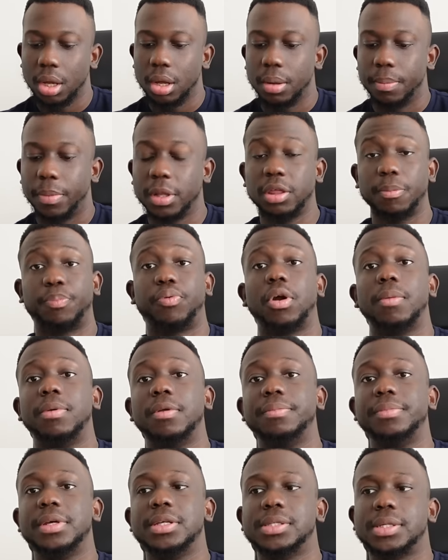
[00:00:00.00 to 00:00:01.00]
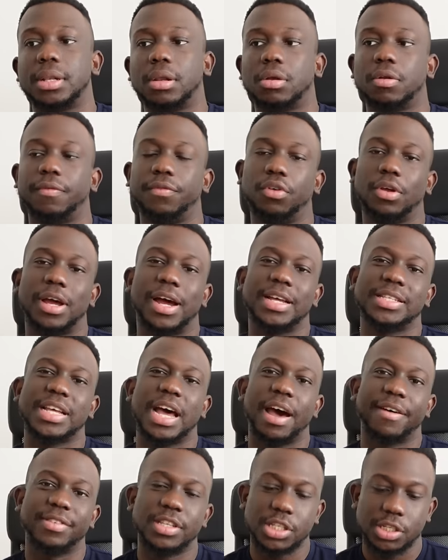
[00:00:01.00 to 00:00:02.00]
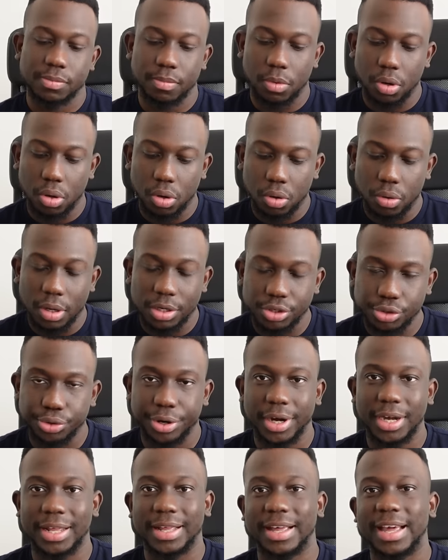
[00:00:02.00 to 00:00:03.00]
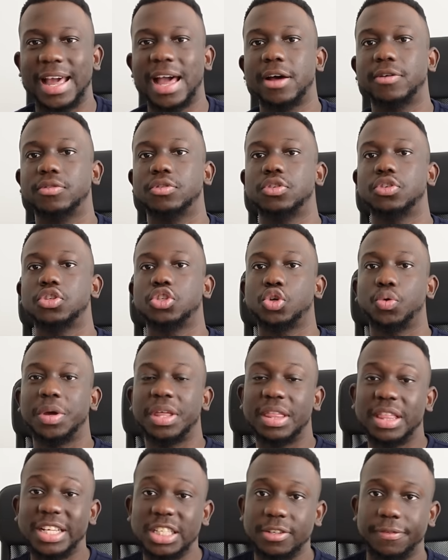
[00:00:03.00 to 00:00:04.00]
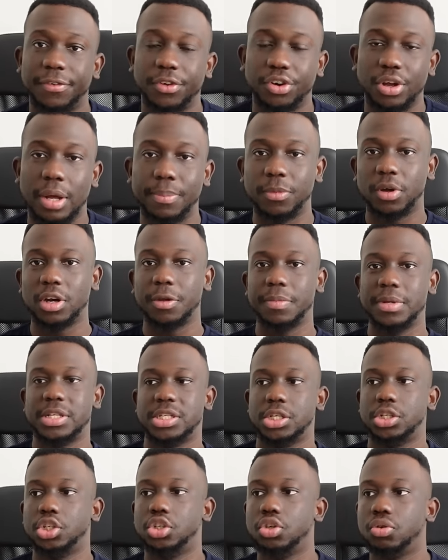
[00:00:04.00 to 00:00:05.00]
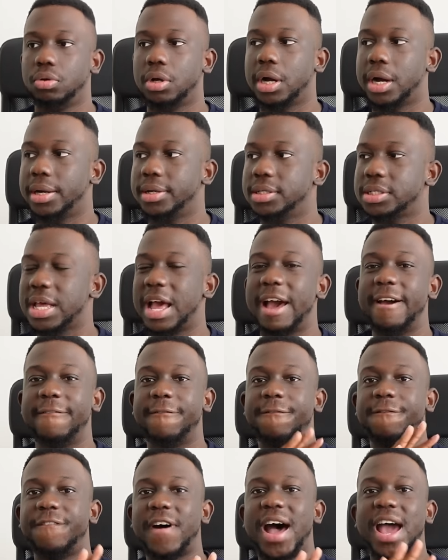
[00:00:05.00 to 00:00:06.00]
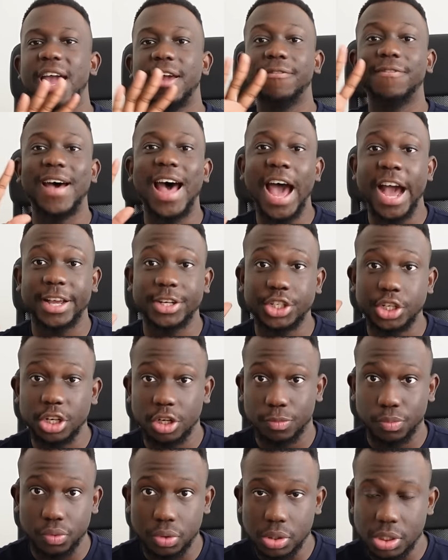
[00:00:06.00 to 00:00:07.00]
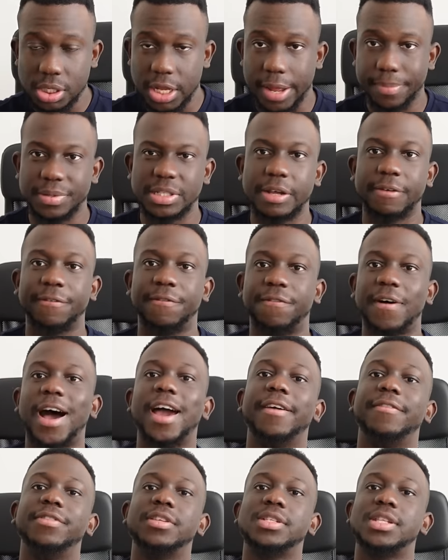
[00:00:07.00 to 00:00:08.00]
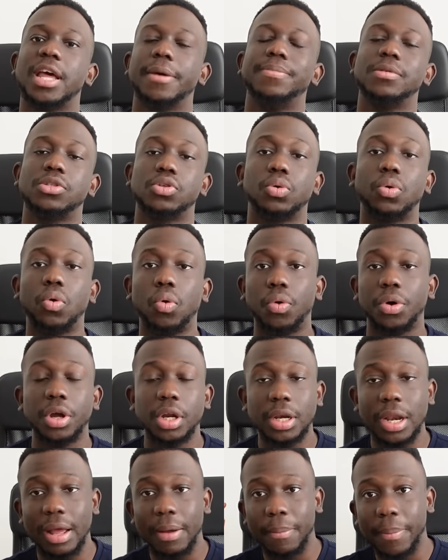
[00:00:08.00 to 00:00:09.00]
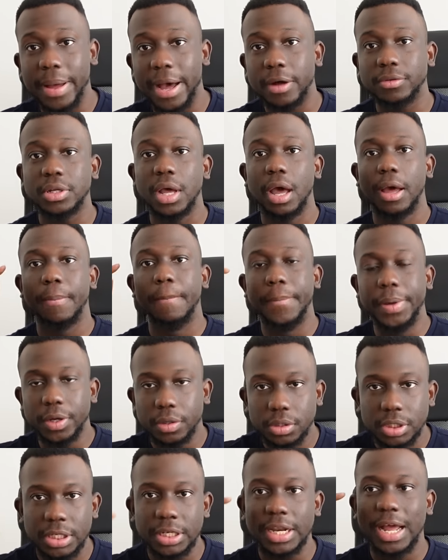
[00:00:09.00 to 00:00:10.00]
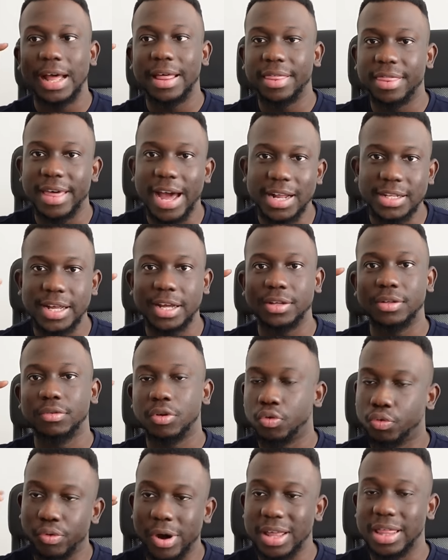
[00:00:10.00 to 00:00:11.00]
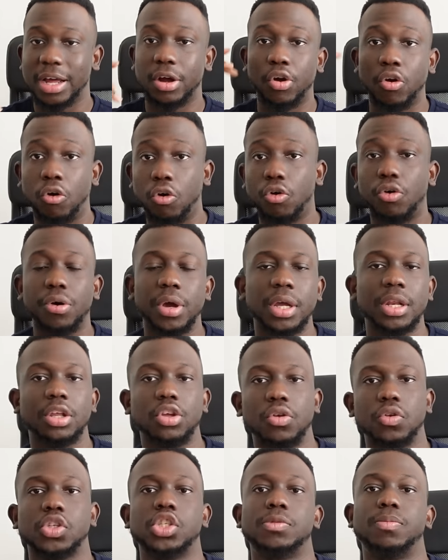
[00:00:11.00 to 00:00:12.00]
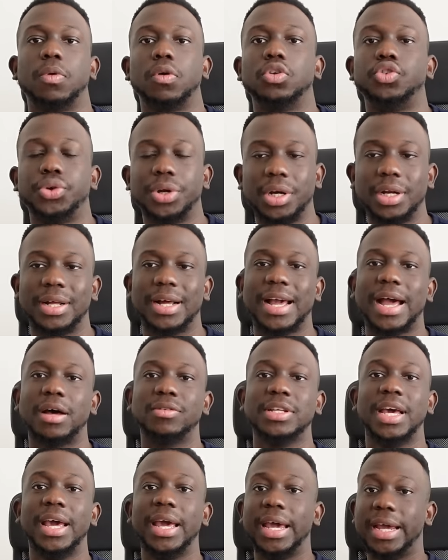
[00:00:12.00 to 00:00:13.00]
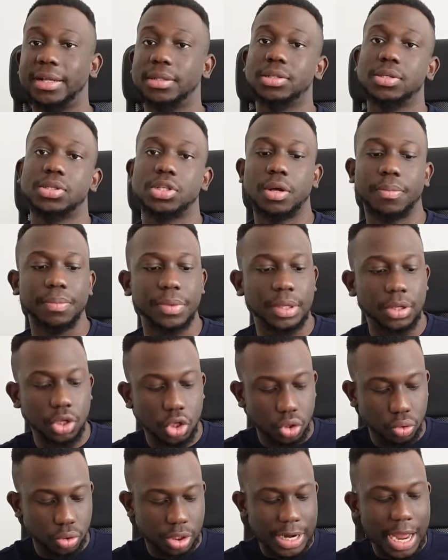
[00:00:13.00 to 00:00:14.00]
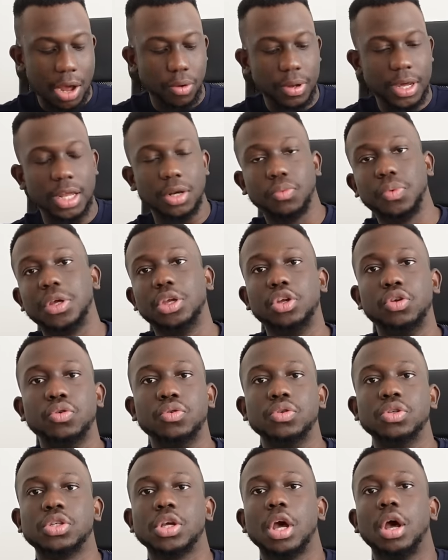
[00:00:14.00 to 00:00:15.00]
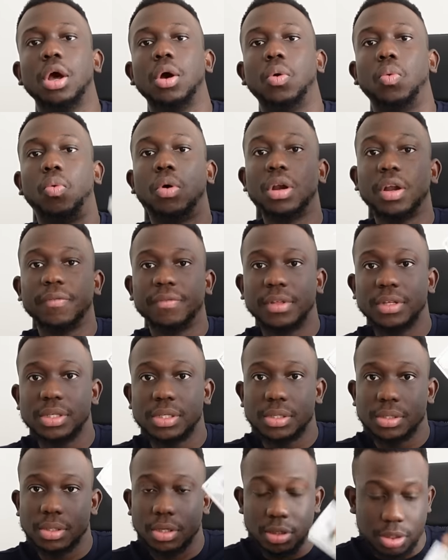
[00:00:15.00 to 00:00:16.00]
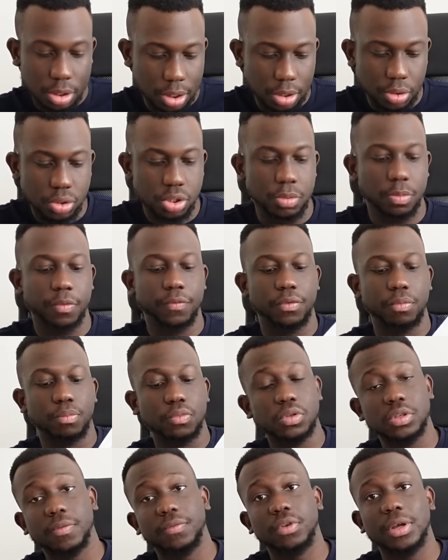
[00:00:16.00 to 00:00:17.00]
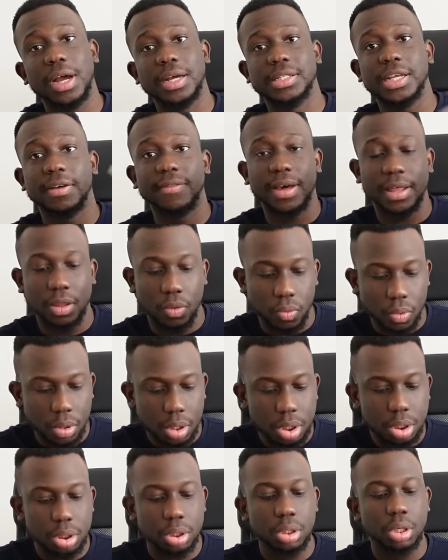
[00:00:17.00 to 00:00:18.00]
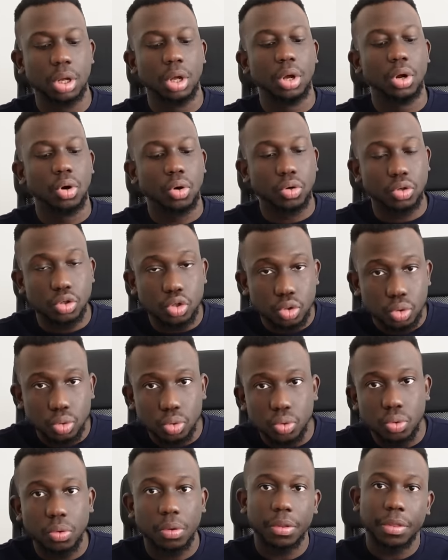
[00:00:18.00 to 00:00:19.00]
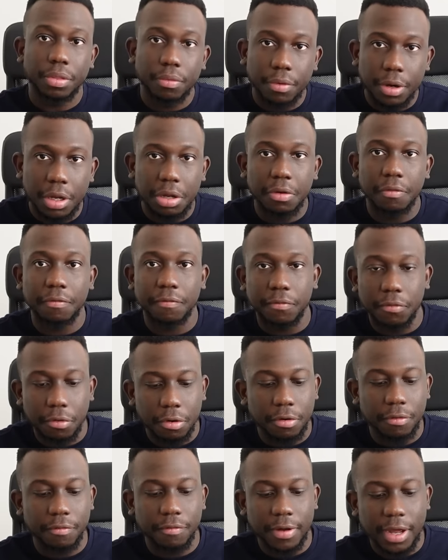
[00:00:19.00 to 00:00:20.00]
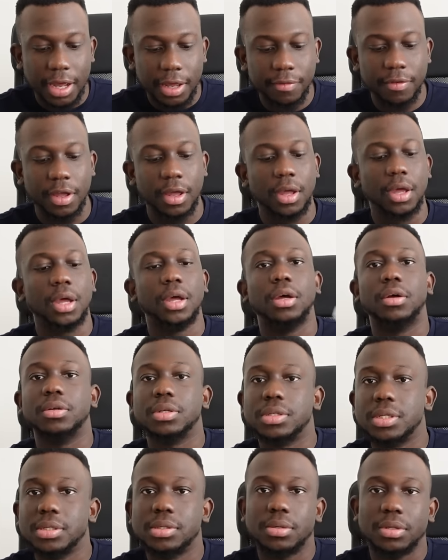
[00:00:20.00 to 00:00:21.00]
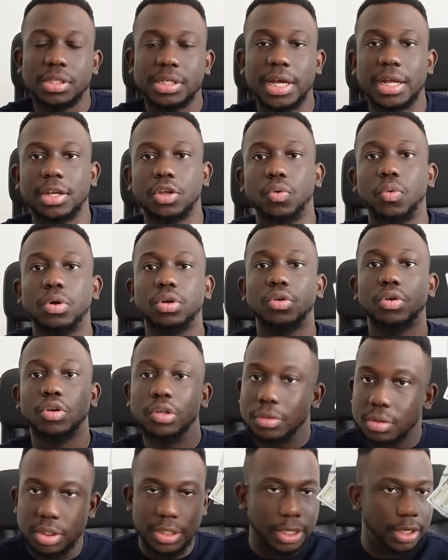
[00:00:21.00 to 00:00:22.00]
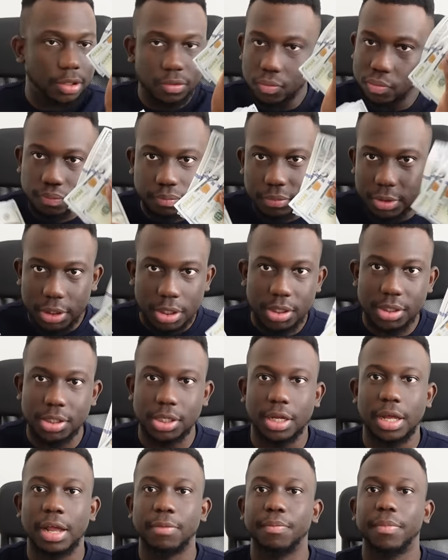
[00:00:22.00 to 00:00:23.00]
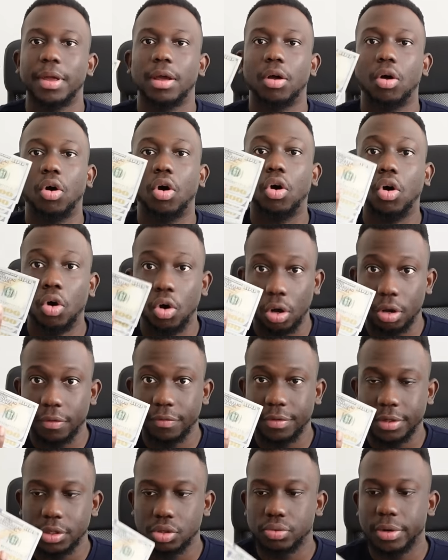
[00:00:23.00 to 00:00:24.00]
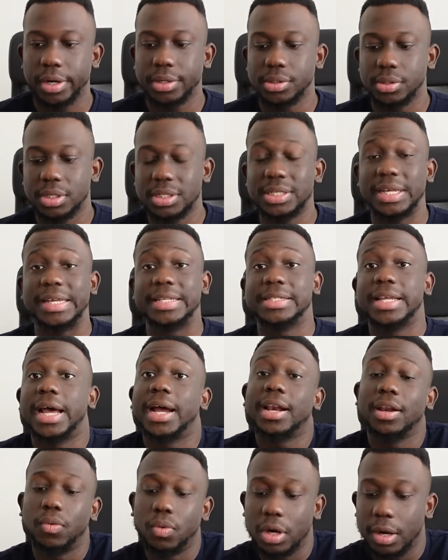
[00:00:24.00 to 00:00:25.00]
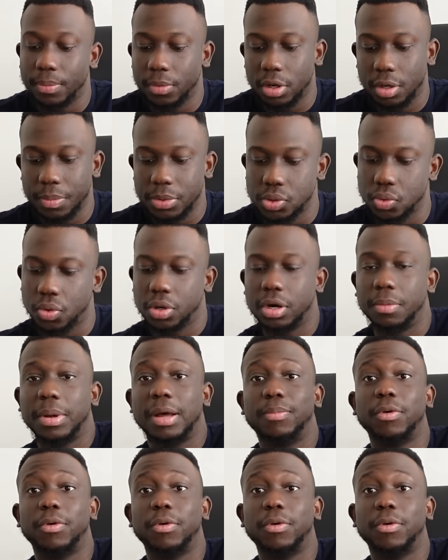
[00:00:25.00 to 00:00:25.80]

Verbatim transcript: But the problem is a lot of you guys have small trading counts. So in this video, I'm going to be teaching you guys five actionable steps, five steps to going about building that, or rather growing your small trading account into something huge. How can we use one of this? Because I know some of you, most of you guys have either one or two or three or four or five or six or 10. You want to take this and make all of this, right? So this is exactly what I'm going to be talking about.